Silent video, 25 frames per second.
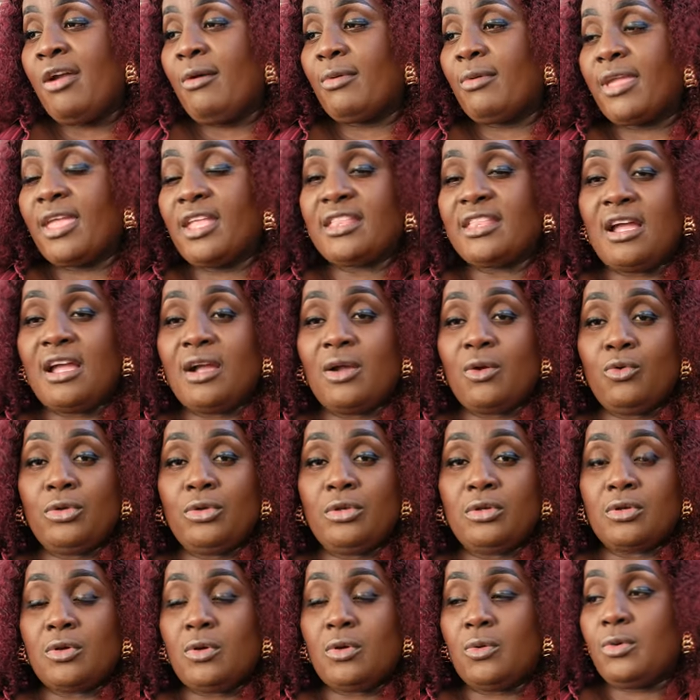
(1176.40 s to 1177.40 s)
get a good
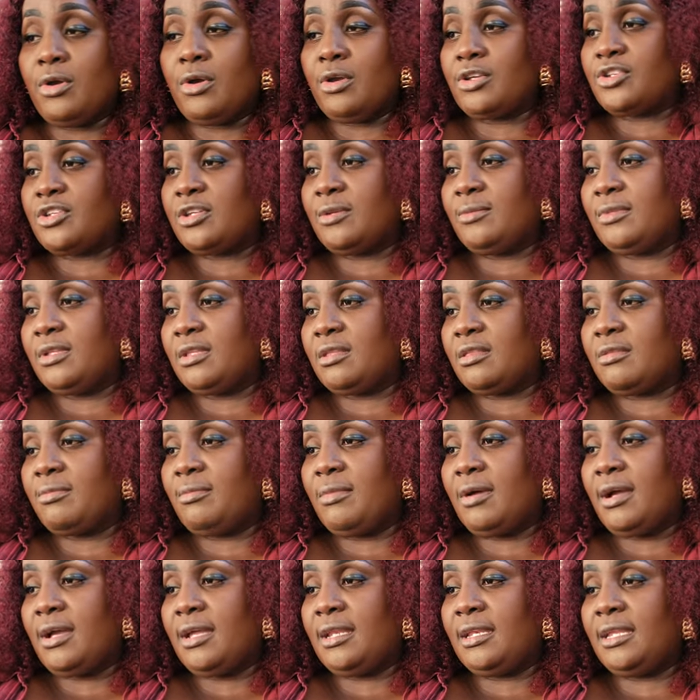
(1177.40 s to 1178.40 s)
look of worship this
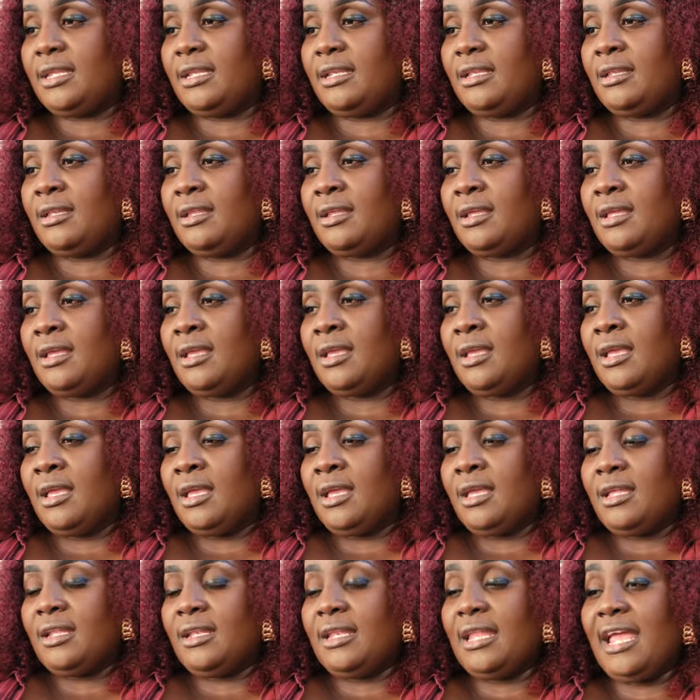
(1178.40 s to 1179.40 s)
morning.
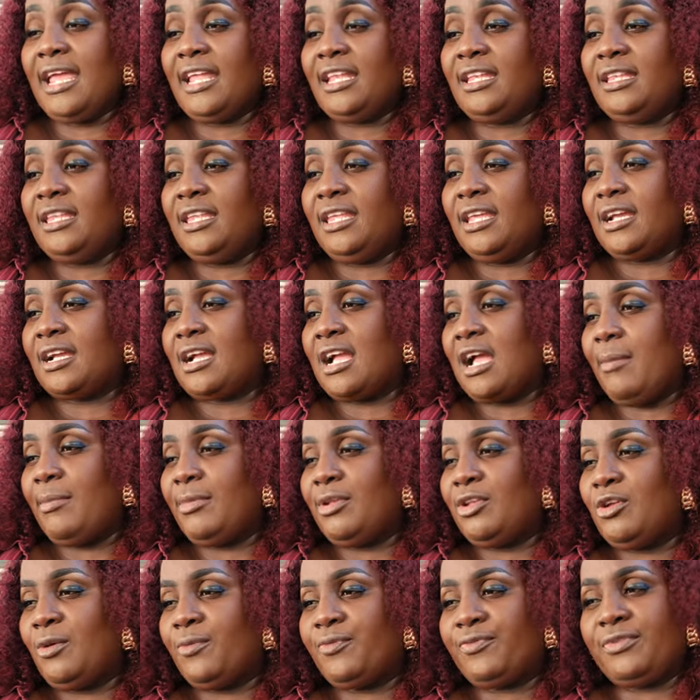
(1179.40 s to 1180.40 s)
Night dear
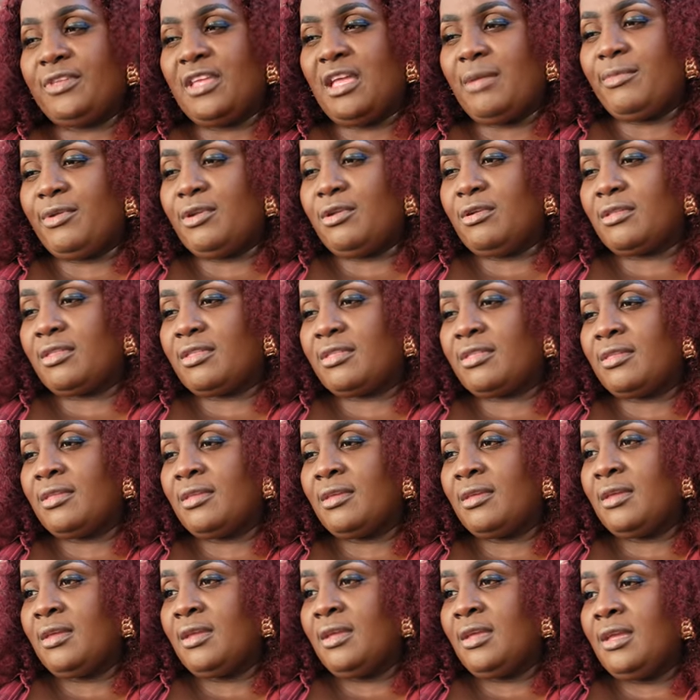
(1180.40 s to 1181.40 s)
come just there, but just
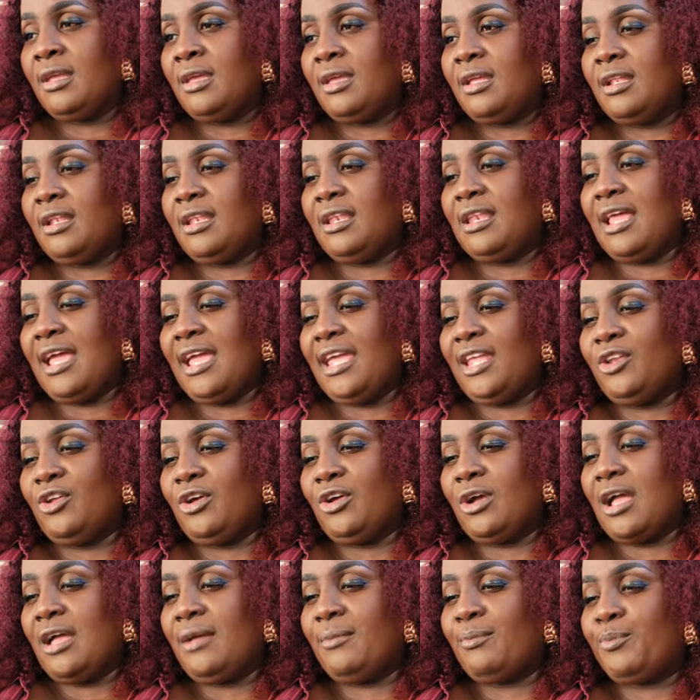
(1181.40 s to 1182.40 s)
lie
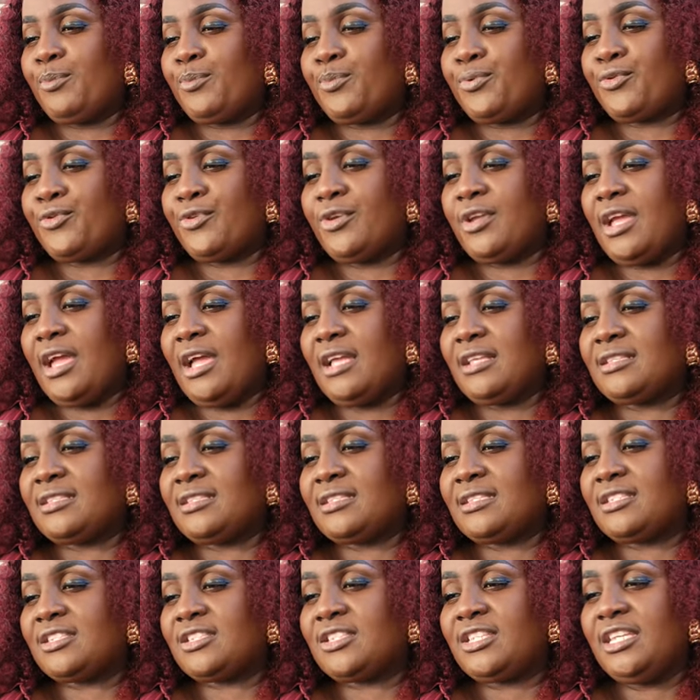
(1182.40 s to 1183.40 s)
down and pray and
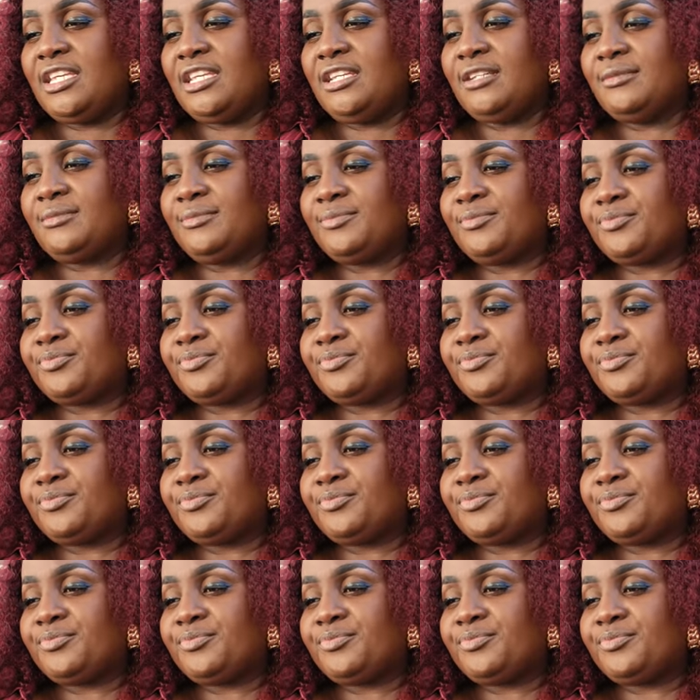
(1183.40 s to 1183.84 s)
sing.